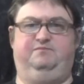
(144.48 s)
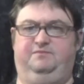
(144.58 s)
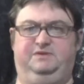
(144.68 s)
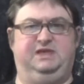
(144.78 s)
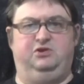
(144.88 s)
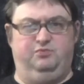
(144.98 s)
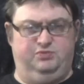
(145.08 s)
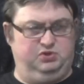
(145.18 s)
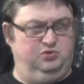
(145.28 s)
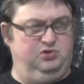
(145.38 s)
setup,
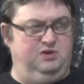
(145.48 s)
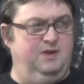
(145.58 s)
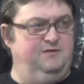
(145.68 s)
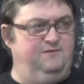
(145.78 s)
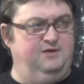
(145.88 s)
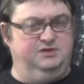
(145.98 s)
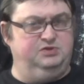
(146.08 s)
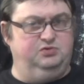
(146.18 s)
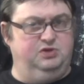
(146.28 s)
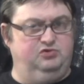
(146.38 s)
so you might feel as
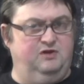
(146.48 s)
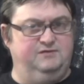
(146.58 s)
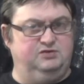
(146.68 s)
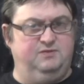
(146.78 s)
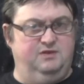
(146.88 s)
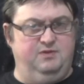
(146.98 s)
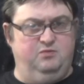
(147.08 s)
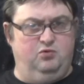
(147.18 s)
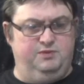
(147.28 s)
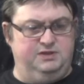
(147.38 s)
though you're driving something a bit
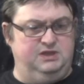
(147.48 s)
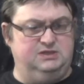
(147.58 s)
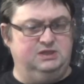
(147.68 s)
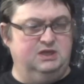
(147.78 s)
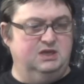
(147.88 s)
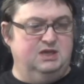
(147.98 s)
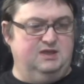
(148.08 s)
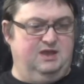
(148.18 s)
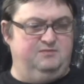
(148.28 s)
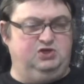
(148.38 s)
more up to date.
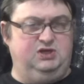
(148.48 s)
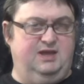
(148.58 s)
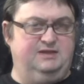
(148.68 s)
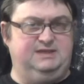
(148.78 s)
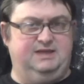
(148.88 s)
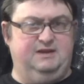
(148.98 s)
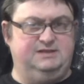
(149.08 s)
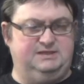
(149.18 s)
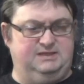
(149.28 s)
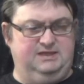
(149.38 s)
The MG
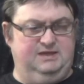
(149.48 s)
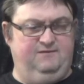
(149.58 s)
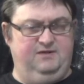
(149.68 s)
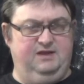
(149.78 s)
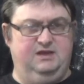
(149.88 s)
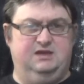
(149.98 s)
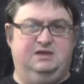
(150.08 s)
ZS EV,